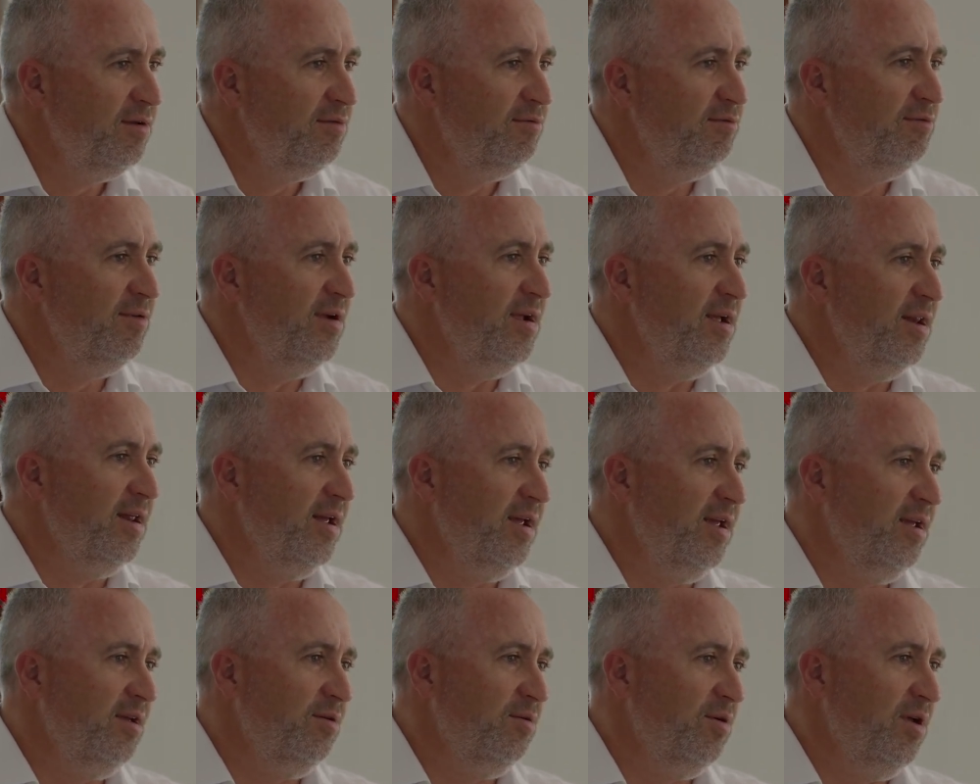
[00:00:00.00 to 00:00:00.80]

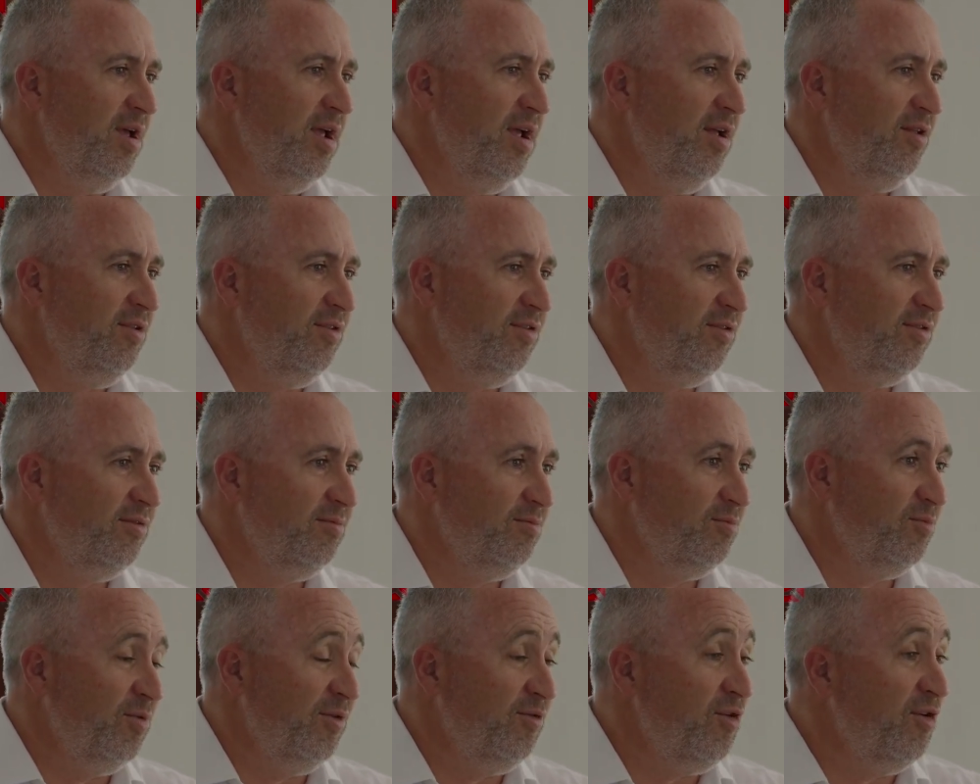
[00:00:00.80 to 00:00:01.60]
Really,
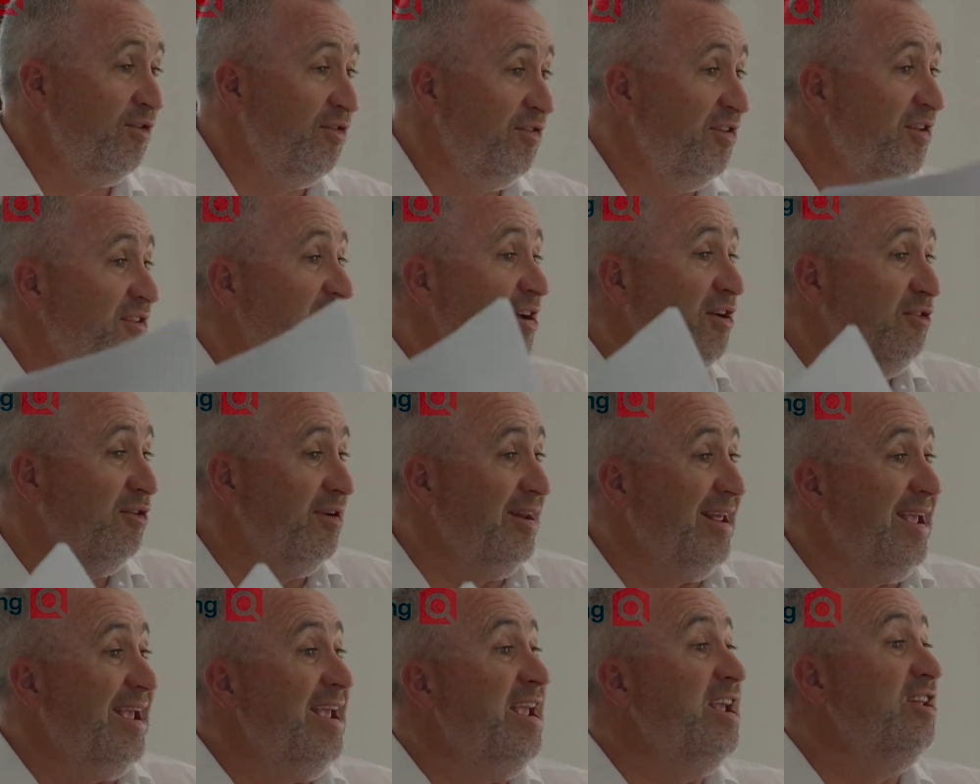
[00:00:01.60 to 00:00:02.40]
we've got
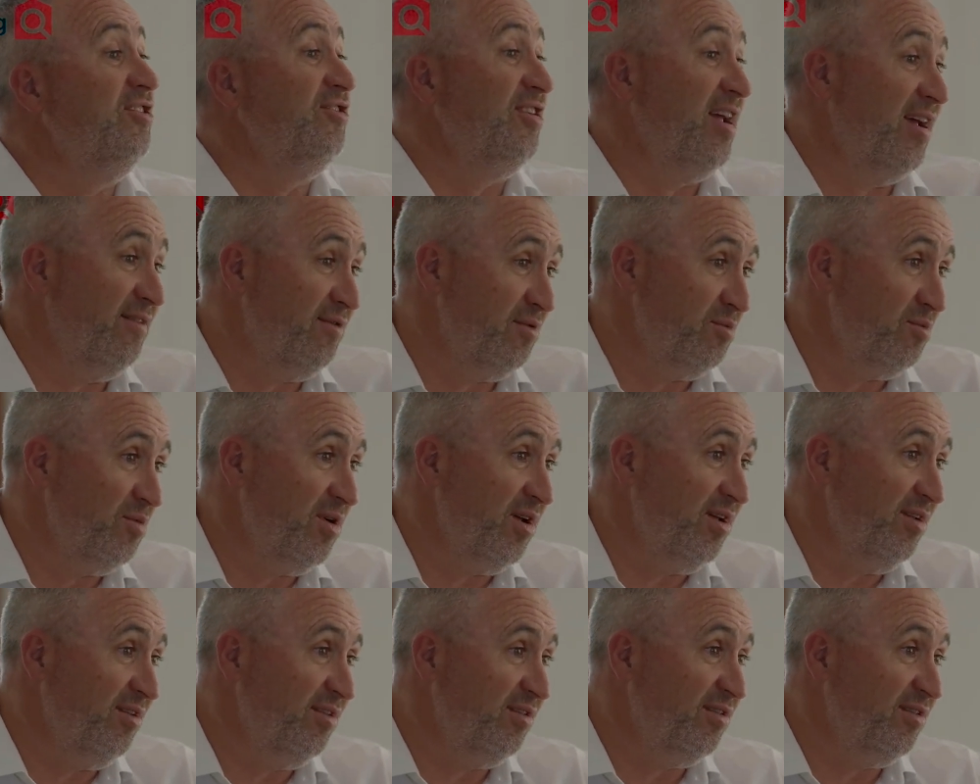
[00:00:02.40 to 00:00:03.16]
600 each, haven't we?